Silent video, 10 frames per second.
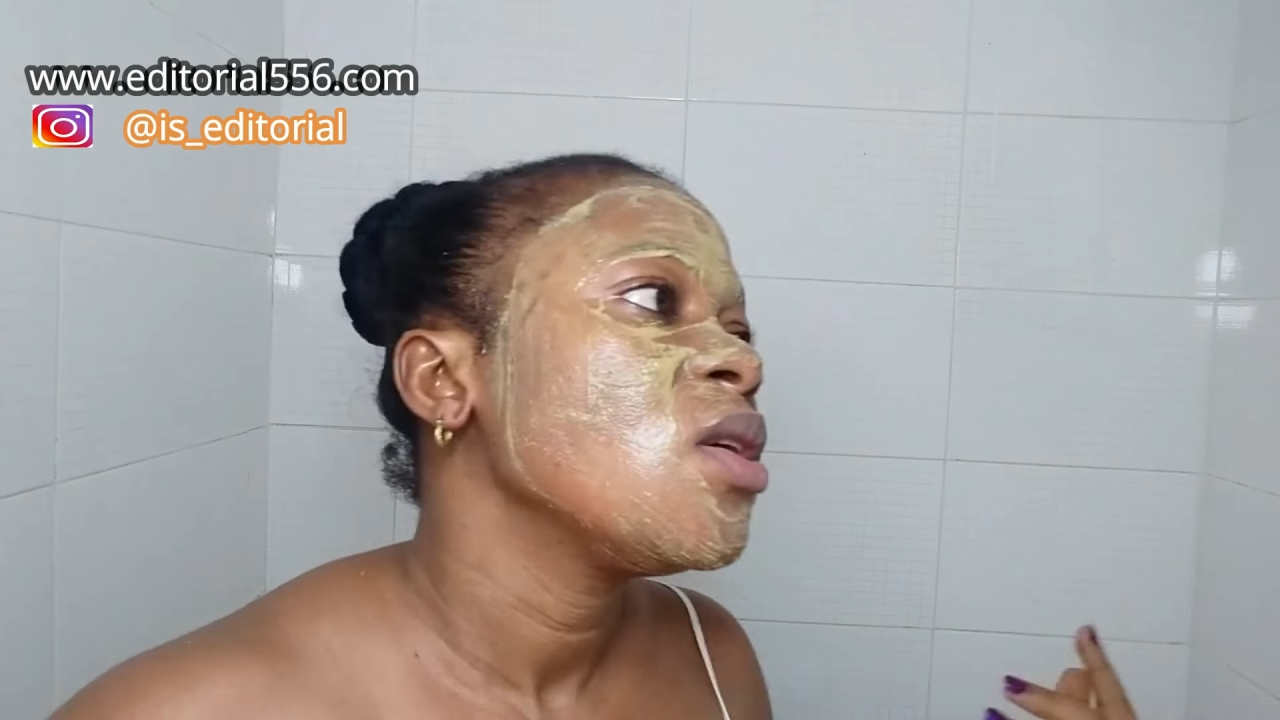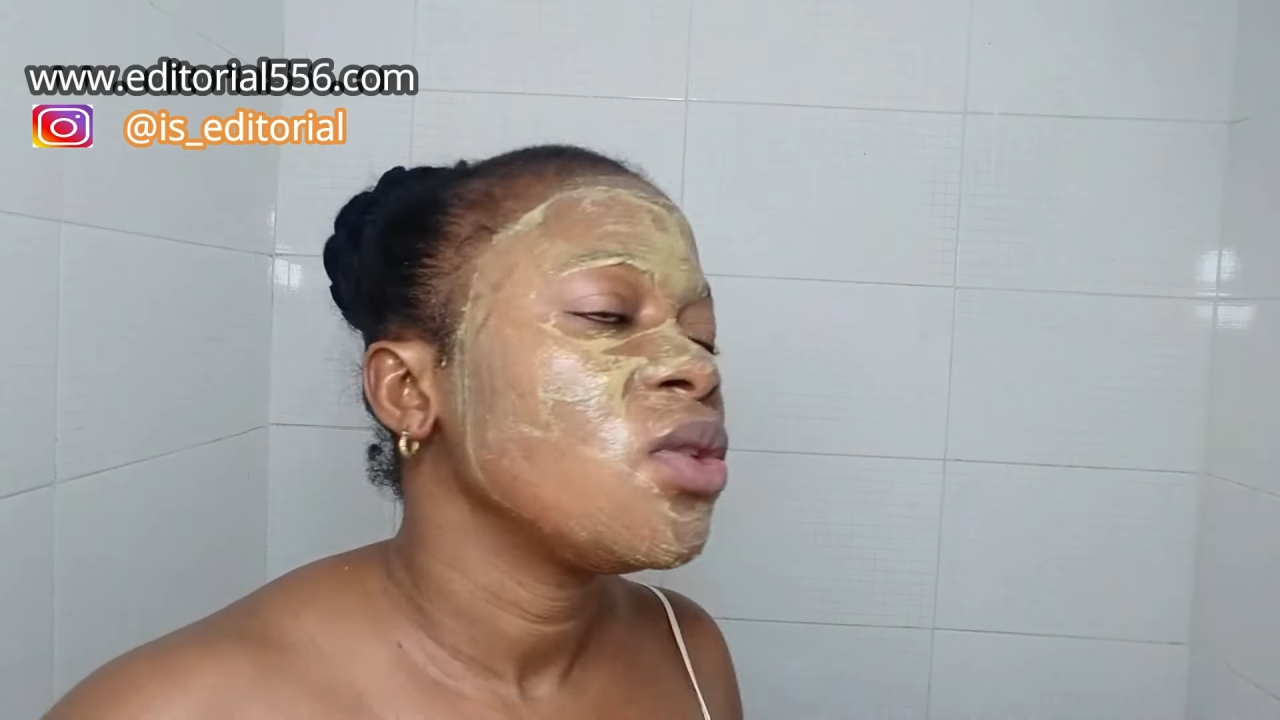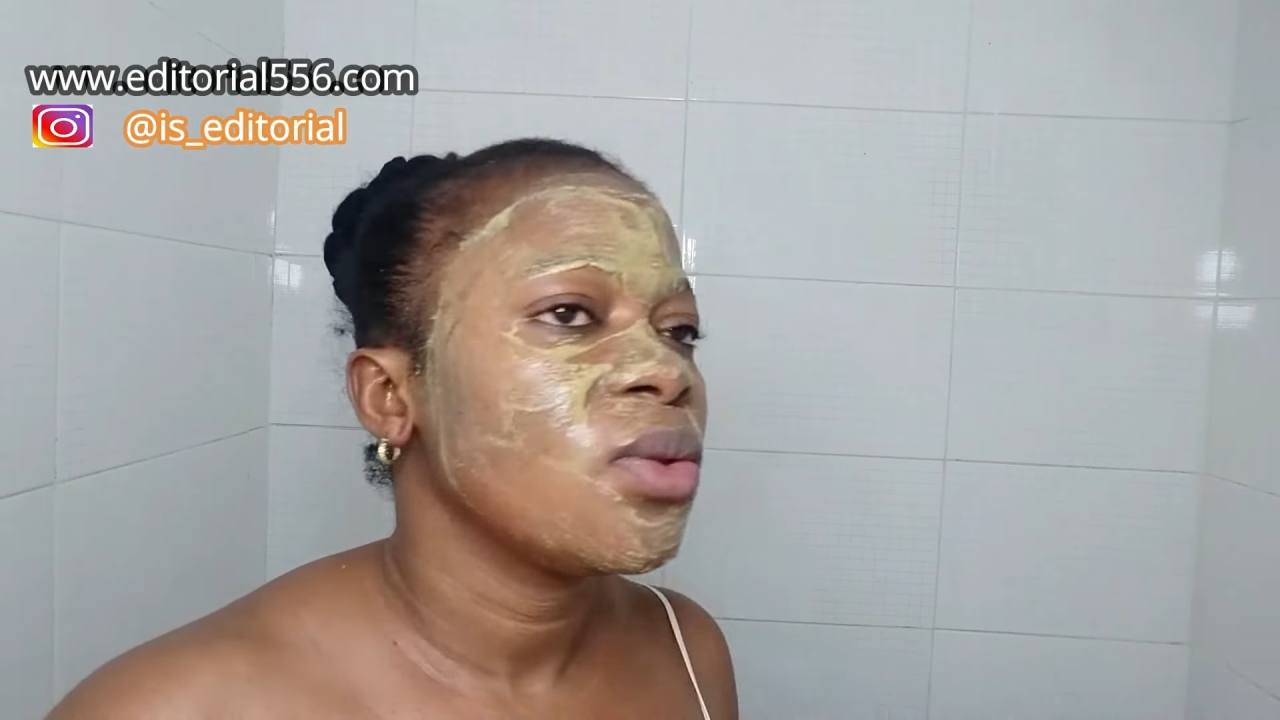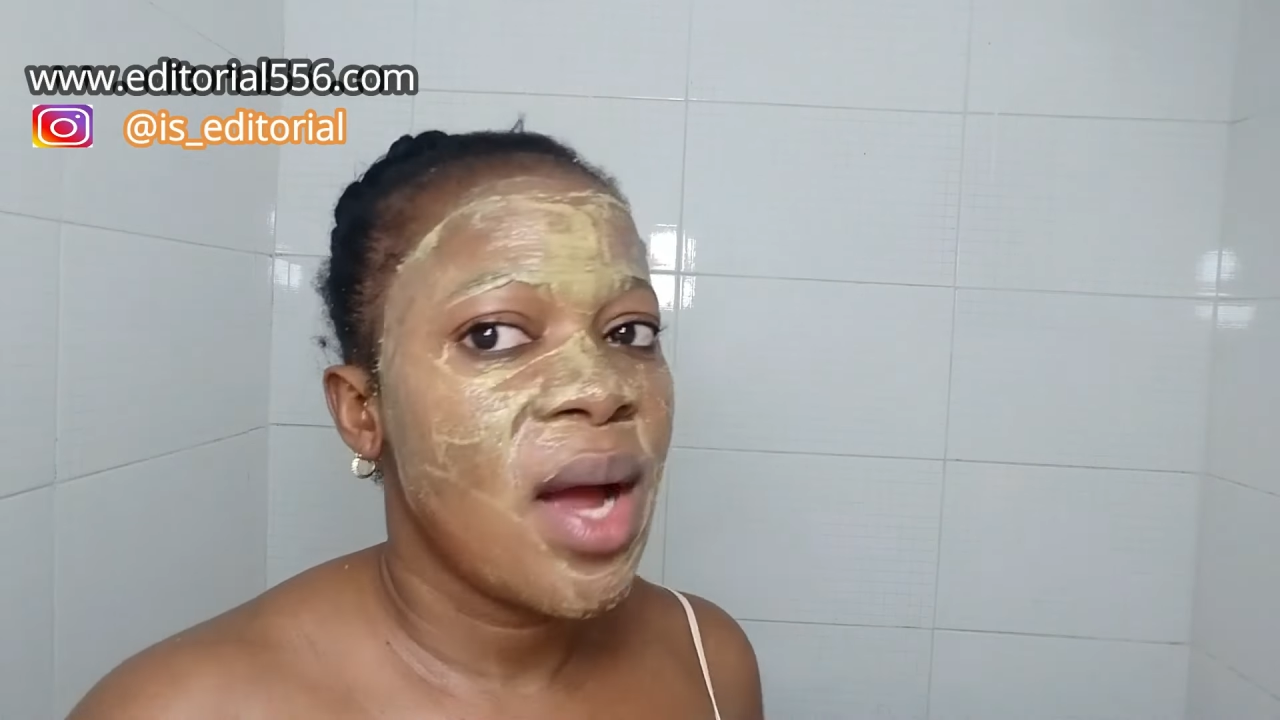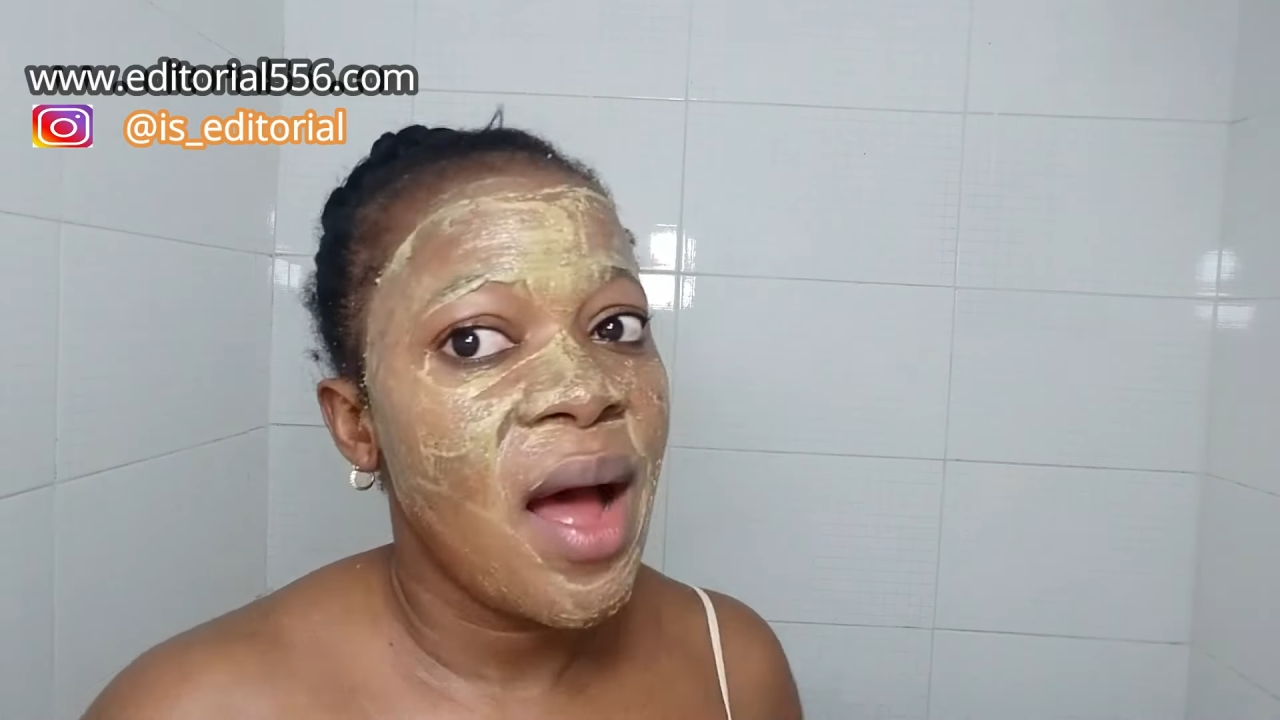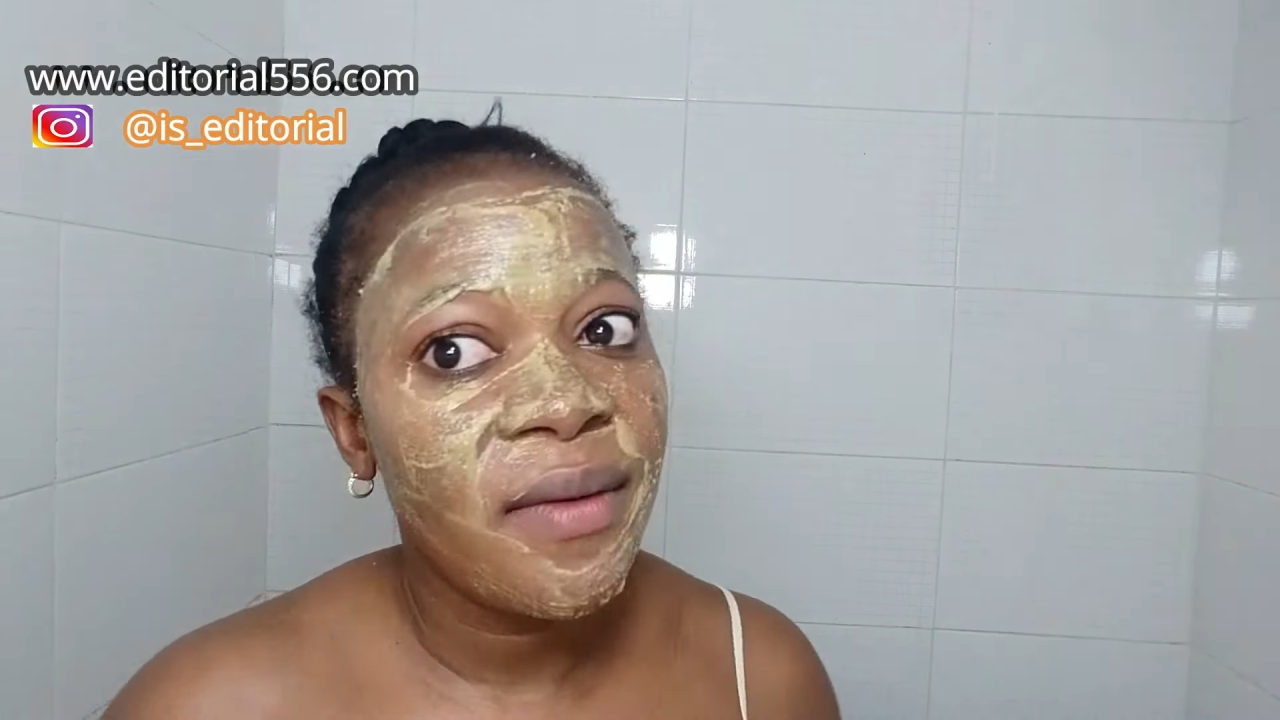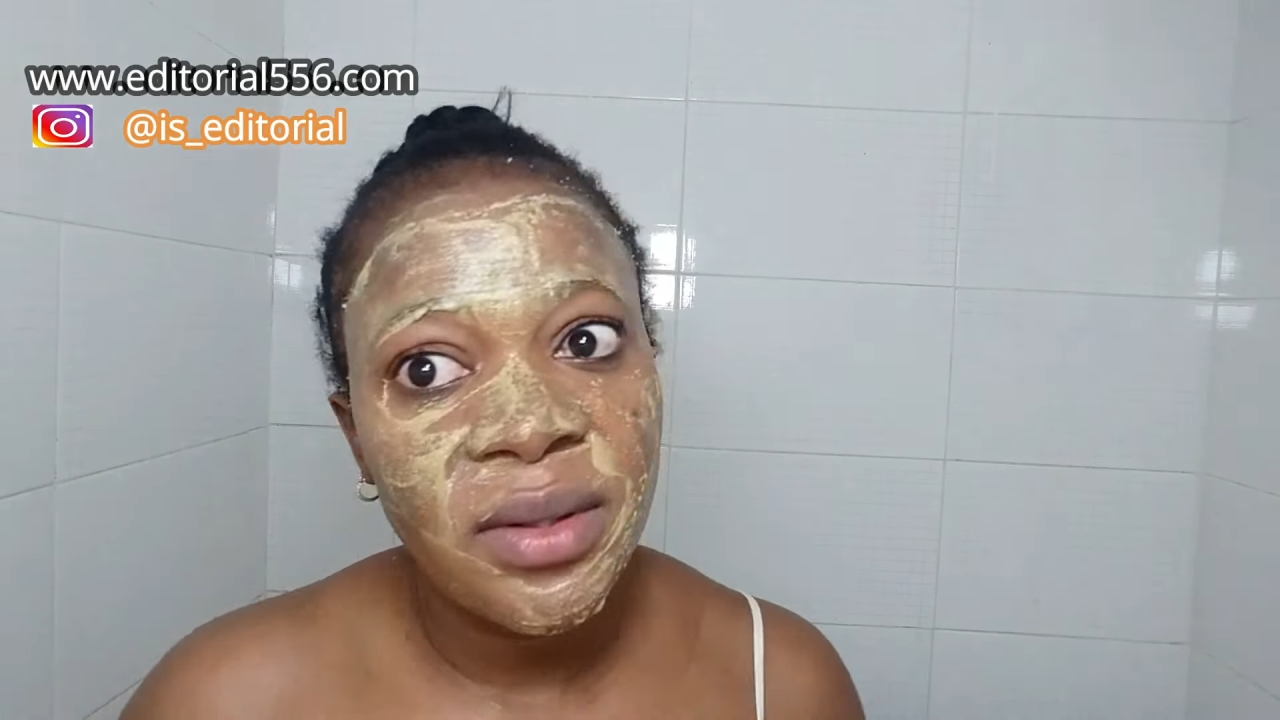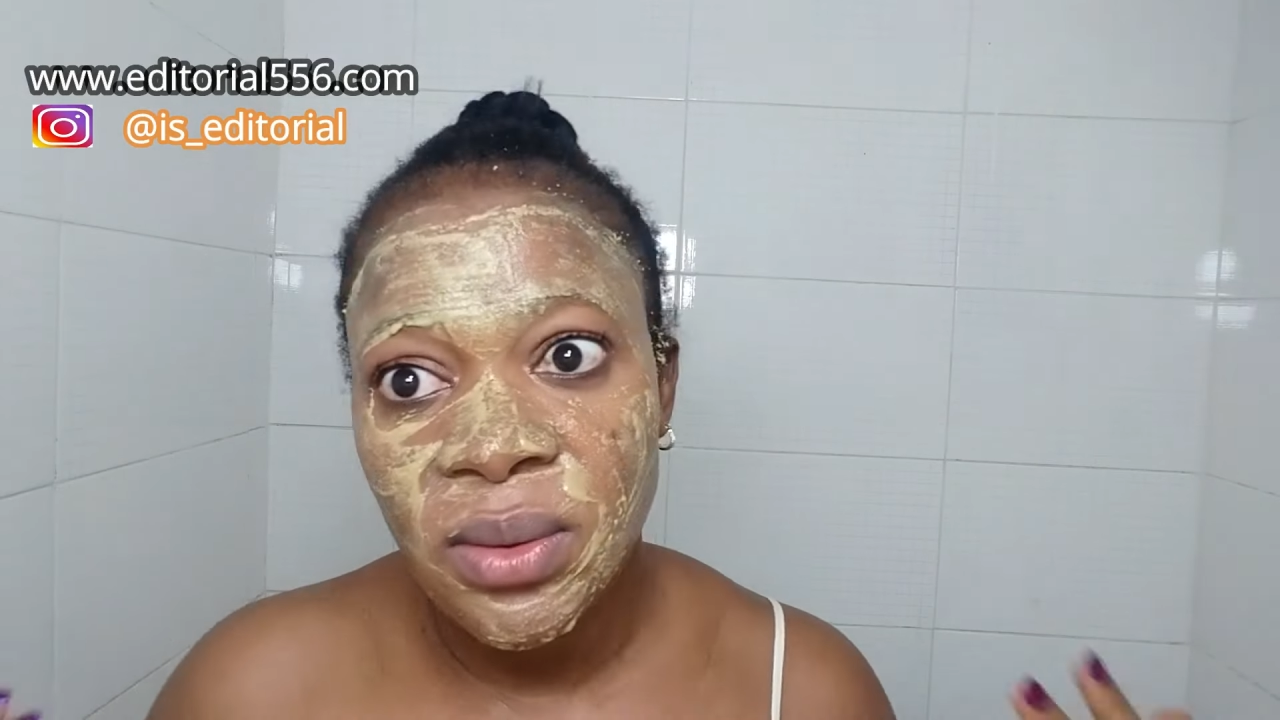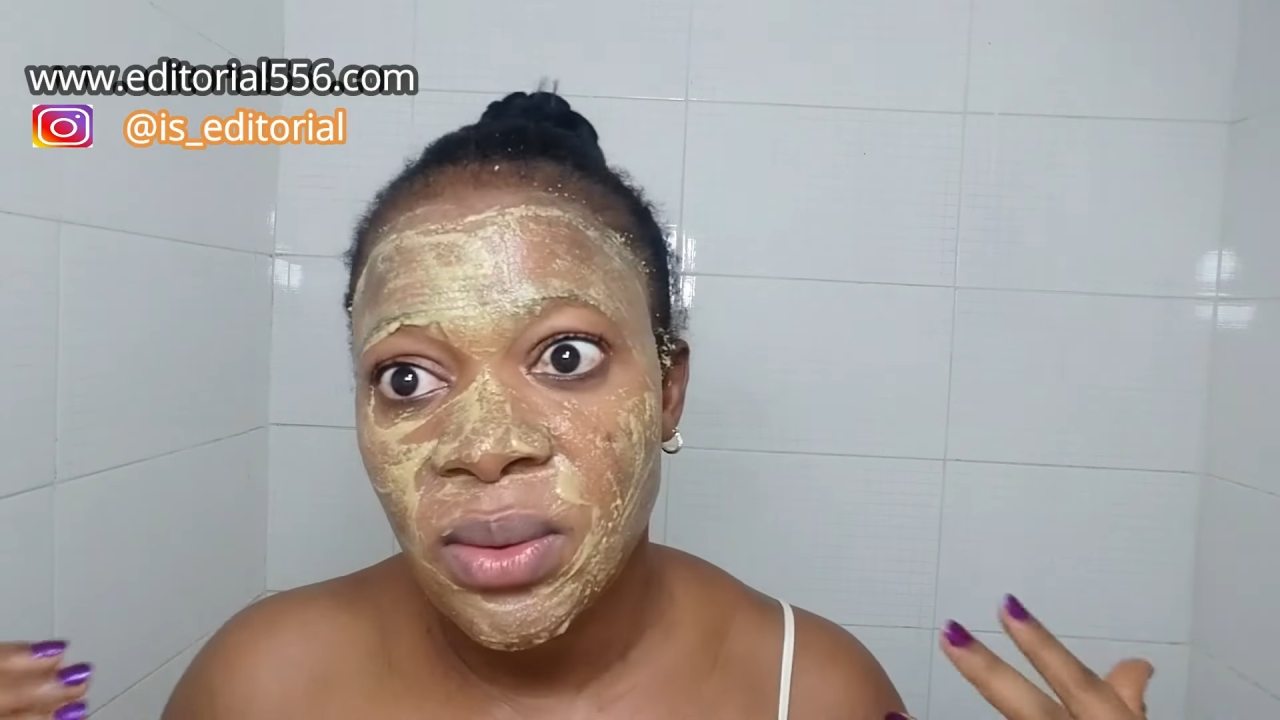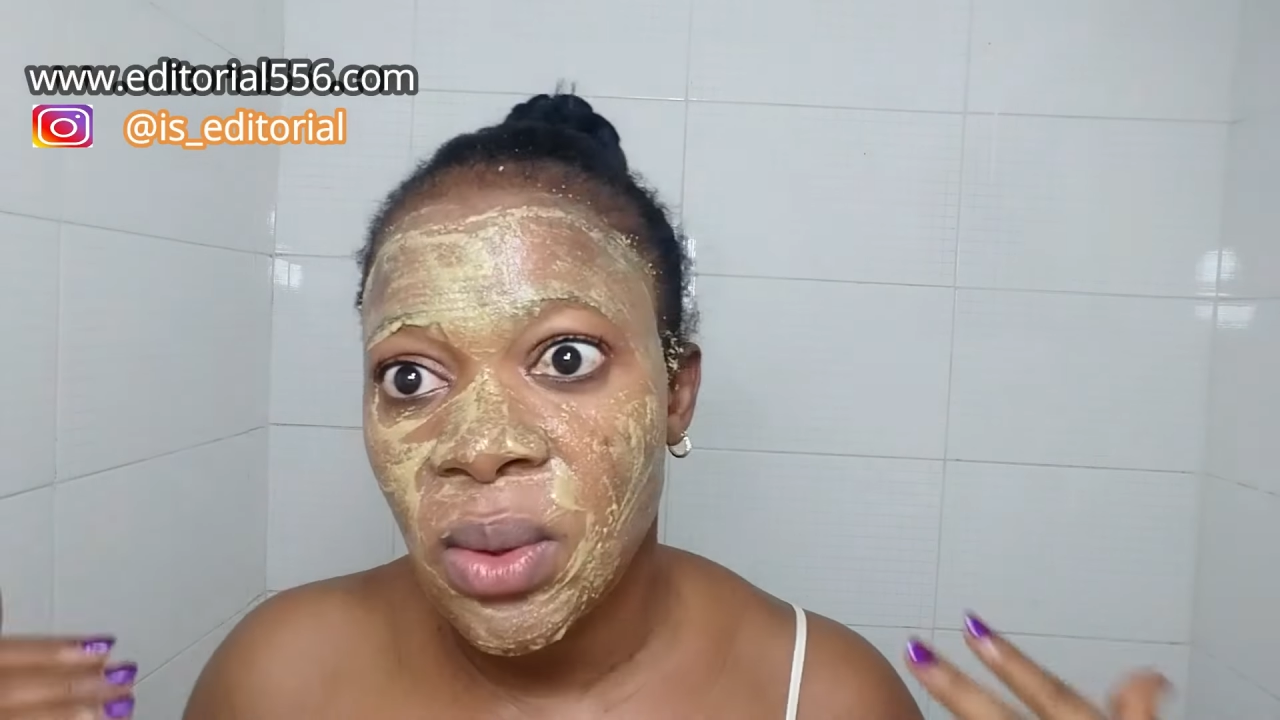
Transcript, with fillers: you have to